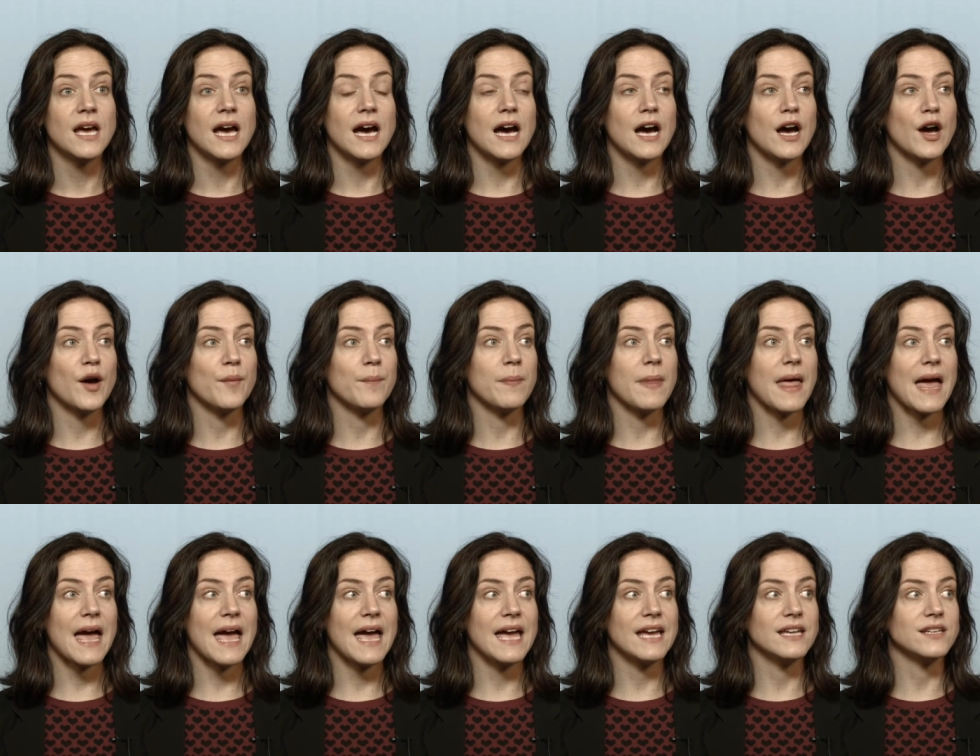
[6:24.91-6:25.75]
Um,
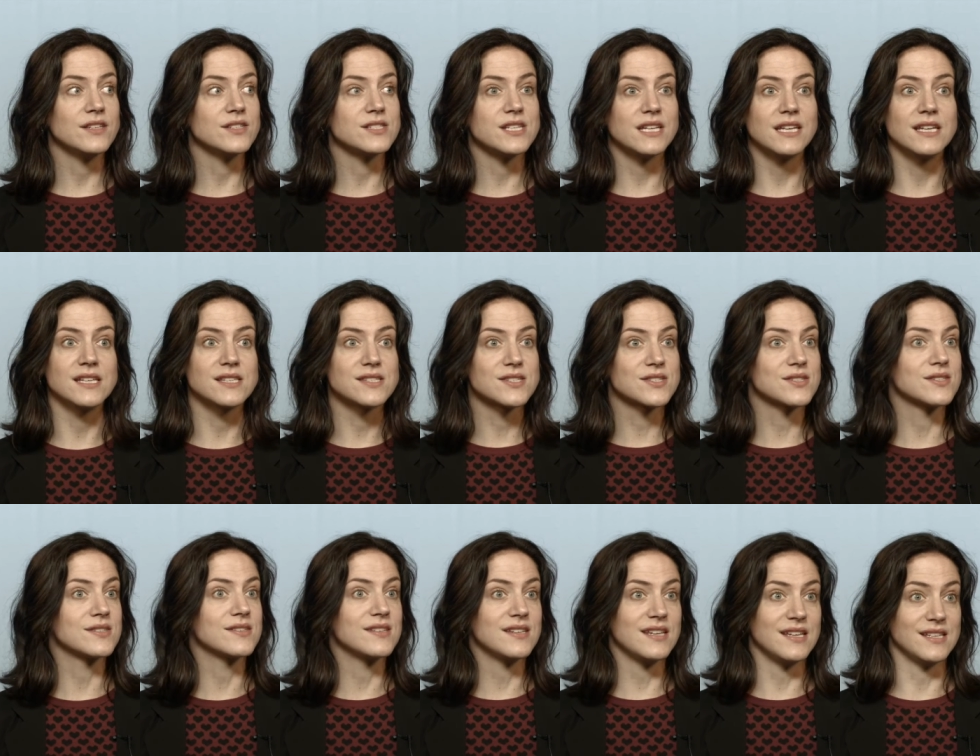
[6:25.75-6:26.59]
and
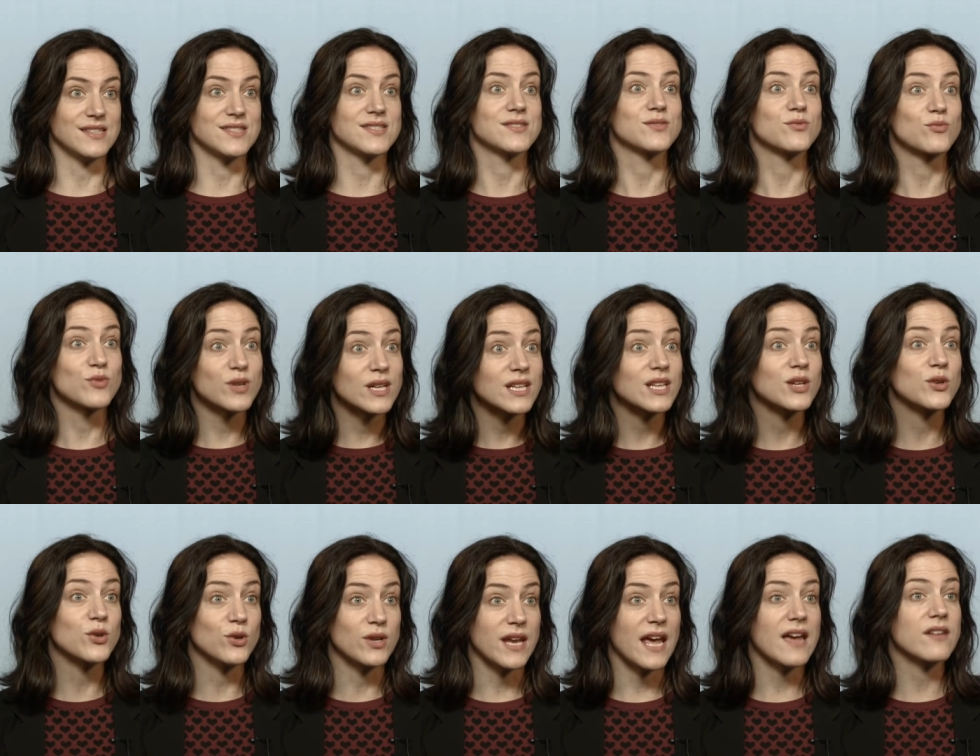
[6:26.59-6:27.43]
it's, it's really
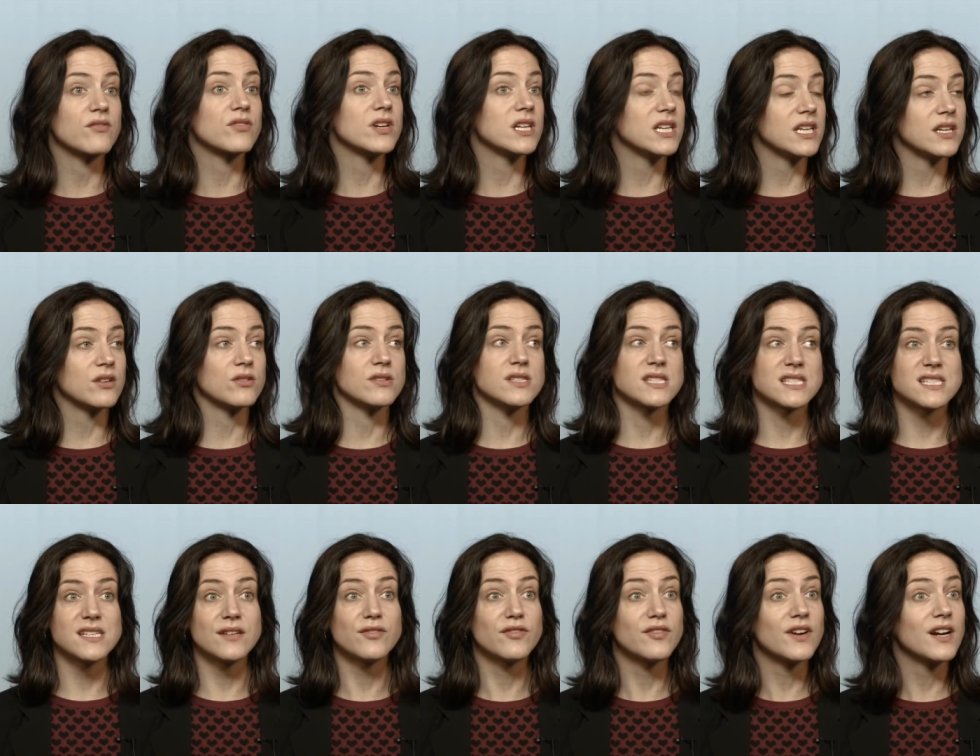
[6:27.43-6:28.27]
good. Every year is
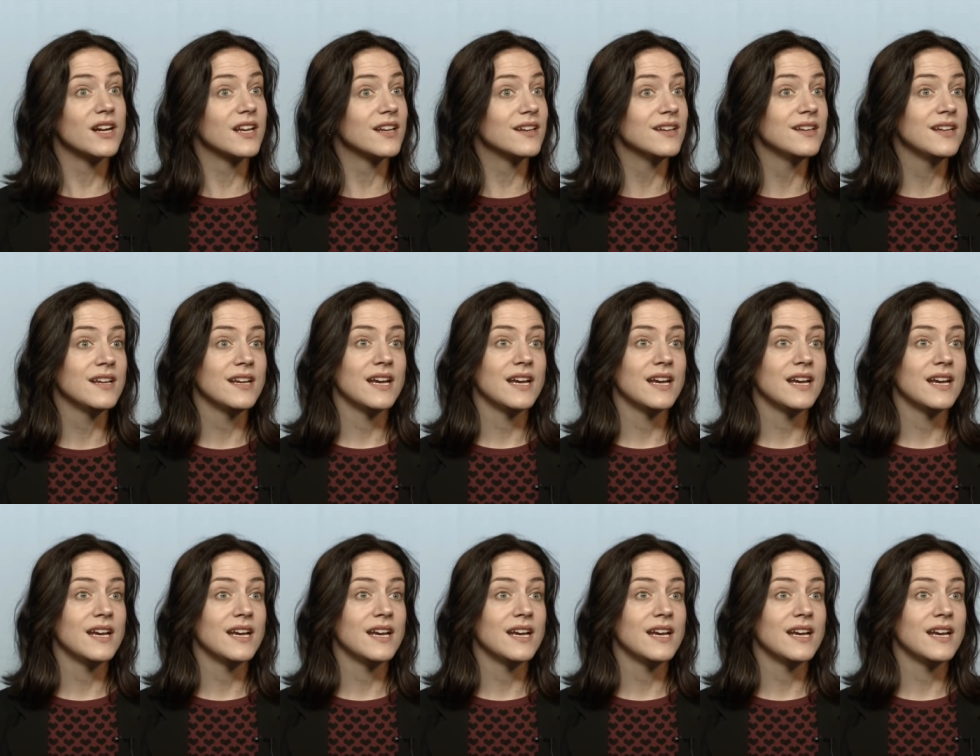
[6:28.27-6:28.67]
different